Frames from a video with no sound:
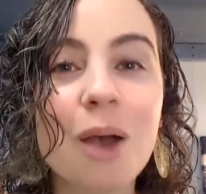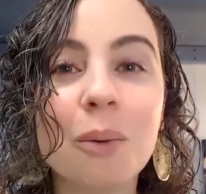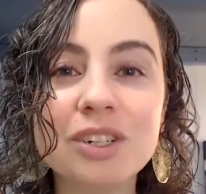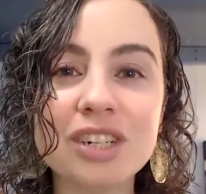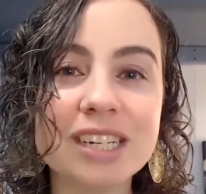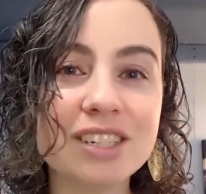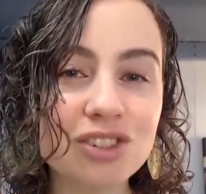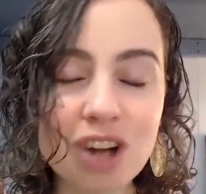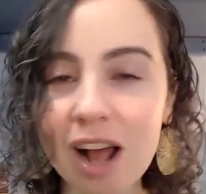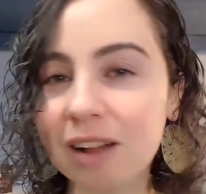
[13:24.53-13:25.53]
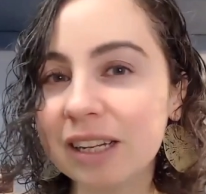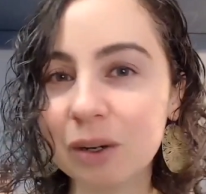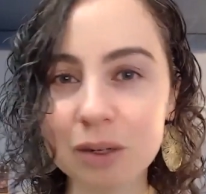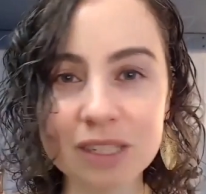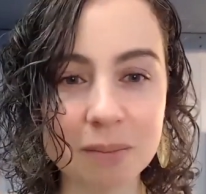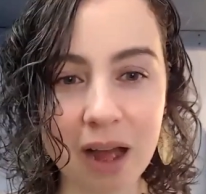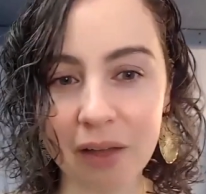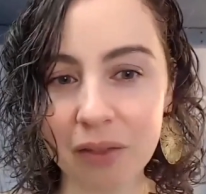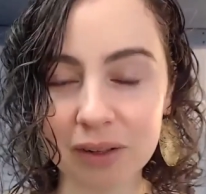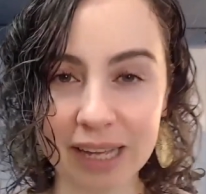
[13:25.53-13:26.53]
which is chocolate or some
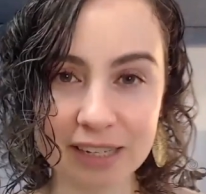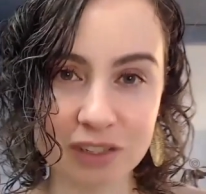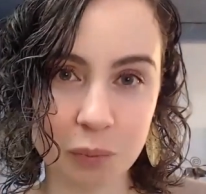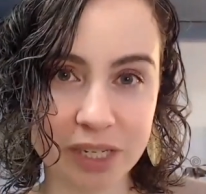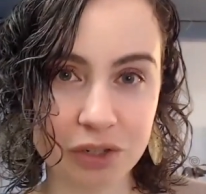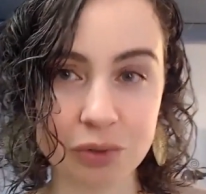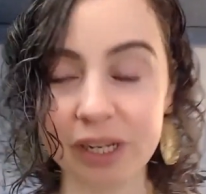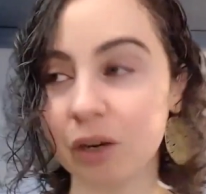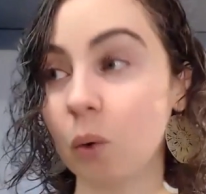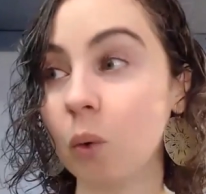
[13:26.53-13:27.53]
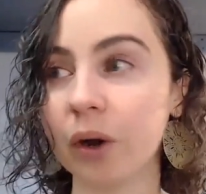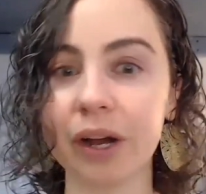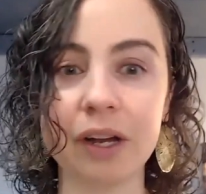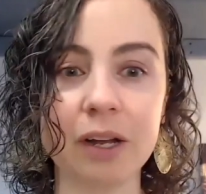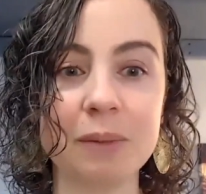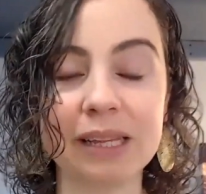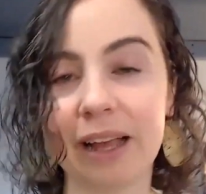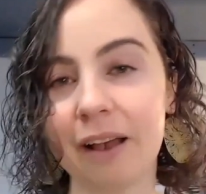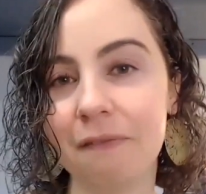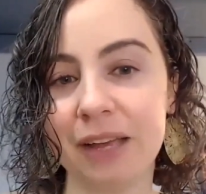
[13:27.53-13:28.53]
other like sweet treat, or it could be
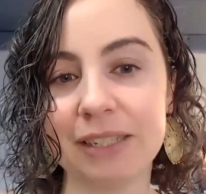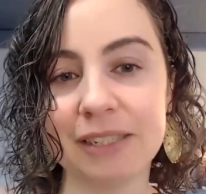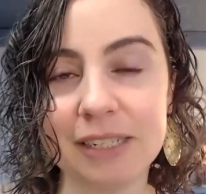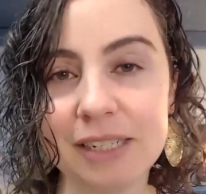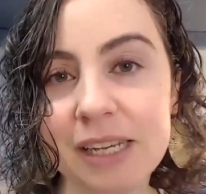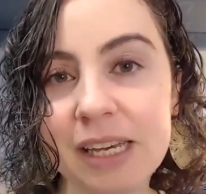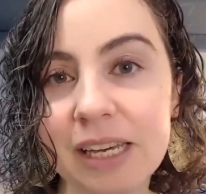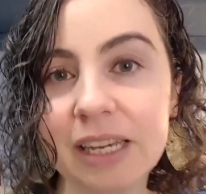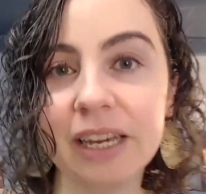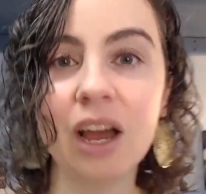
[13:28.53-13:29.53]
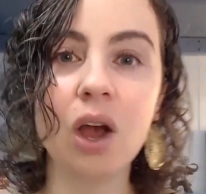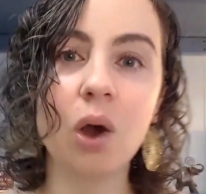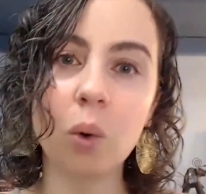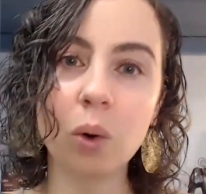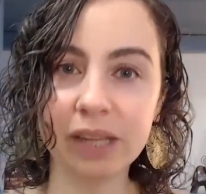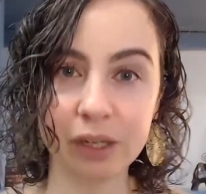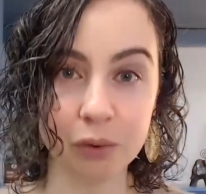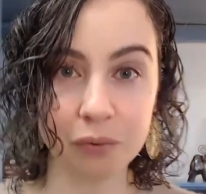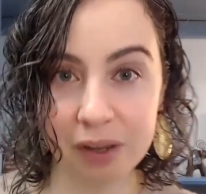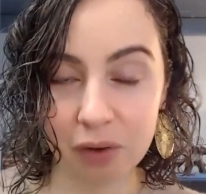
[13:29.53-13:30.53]
like a fancy tea or like
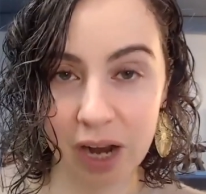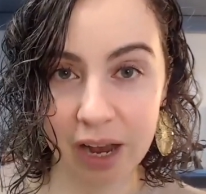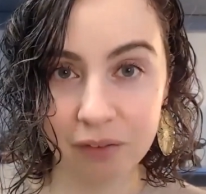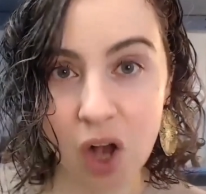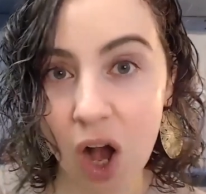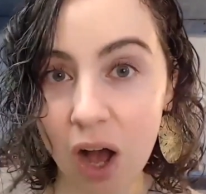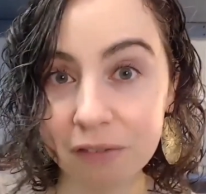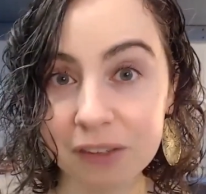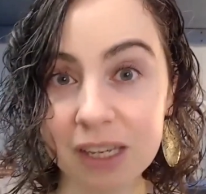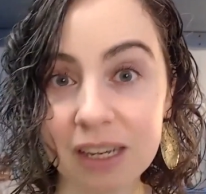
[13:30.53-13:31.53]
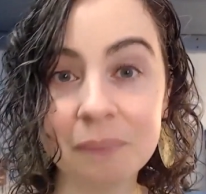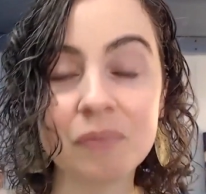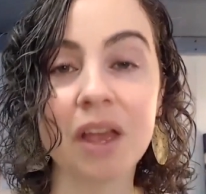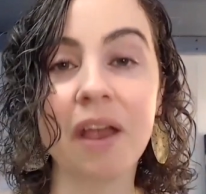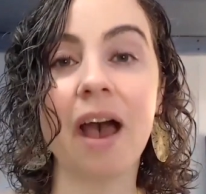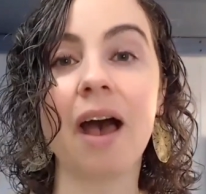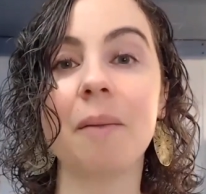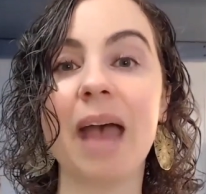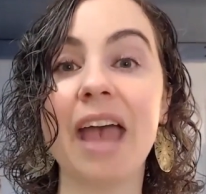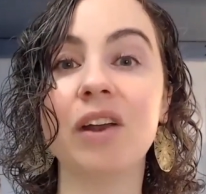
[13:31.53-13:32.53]
your favorite kind of coffee,
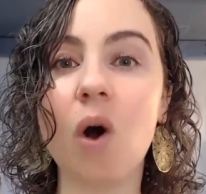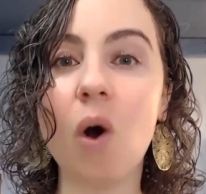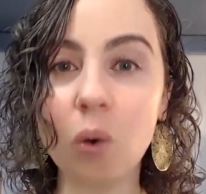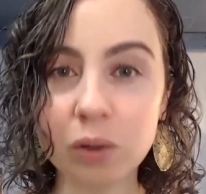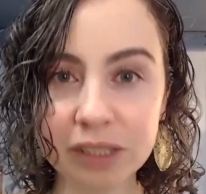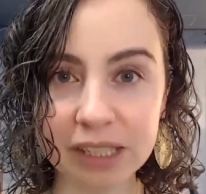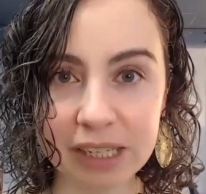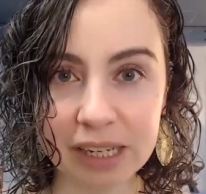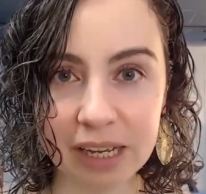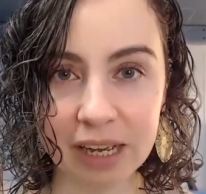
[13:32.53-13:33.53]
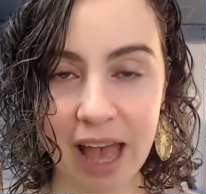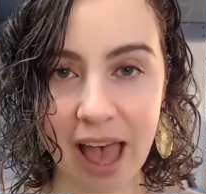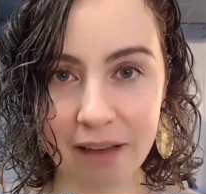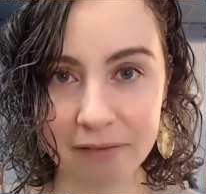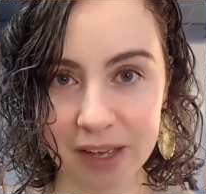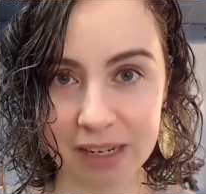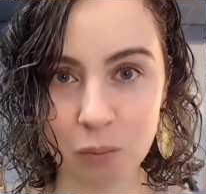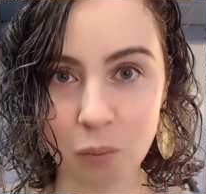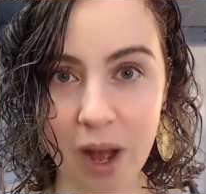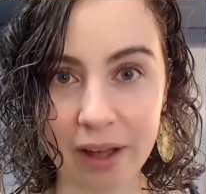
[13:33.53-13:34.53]
and only have it
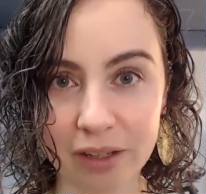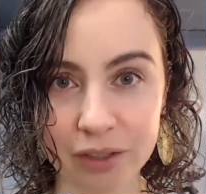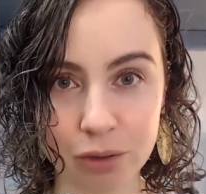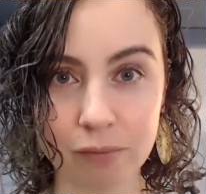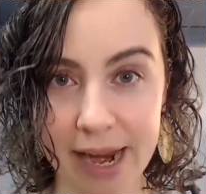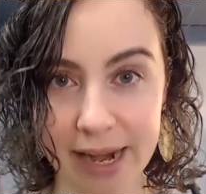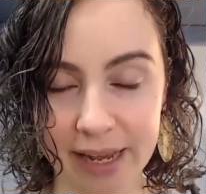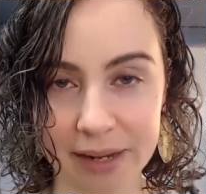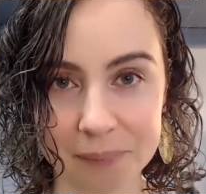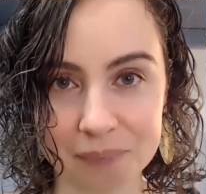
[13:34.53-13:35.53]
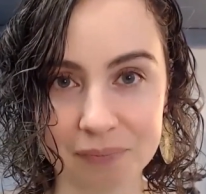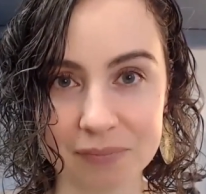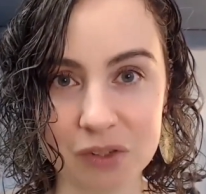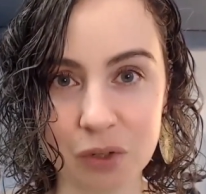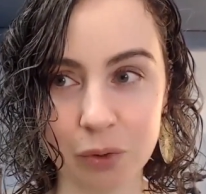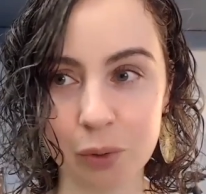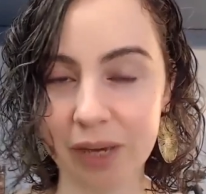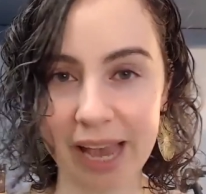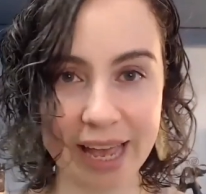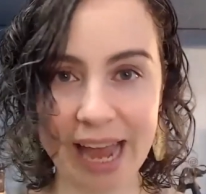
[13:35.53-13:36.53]
while you're writing. So you
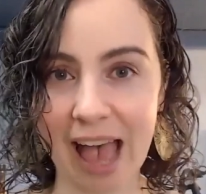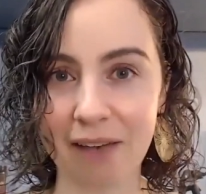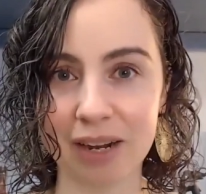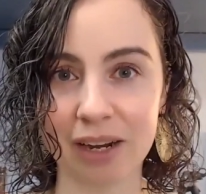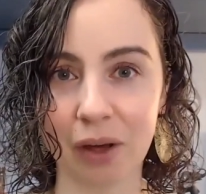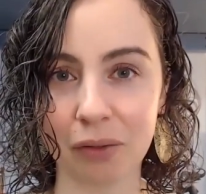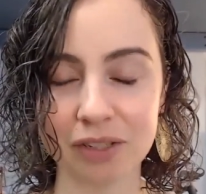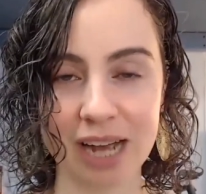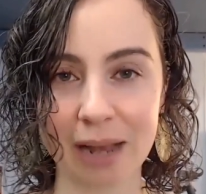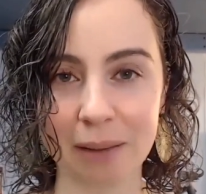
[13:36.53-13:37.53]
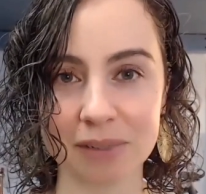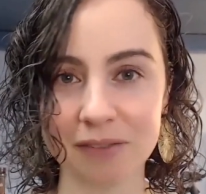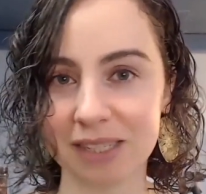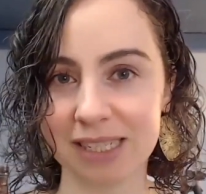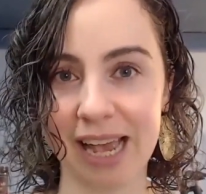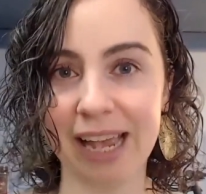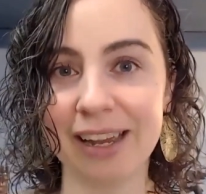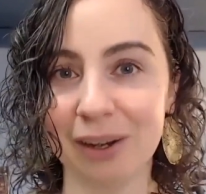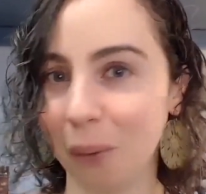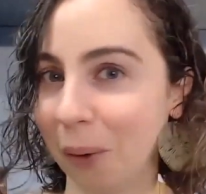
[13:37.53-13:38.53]
can't have it at other times of the
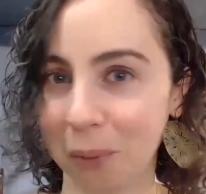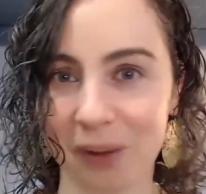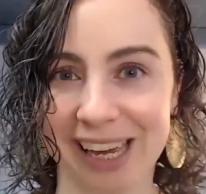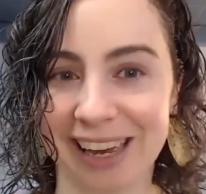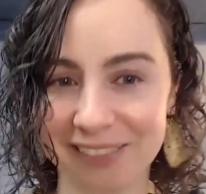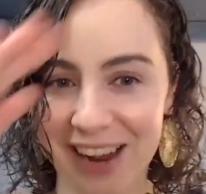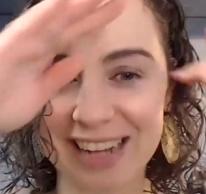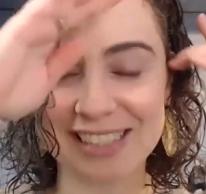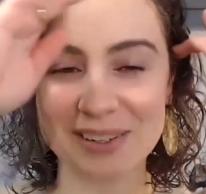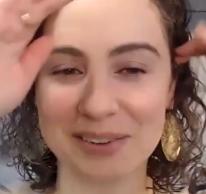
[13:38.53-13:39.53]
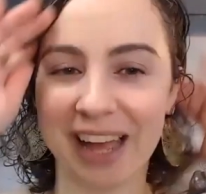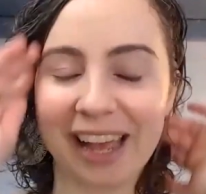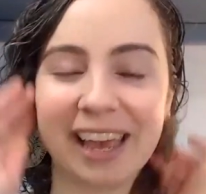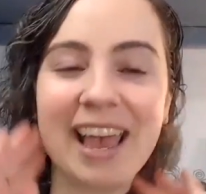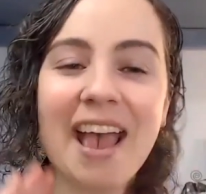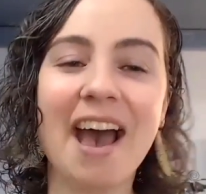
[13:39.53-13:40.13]
day or week, right? So like,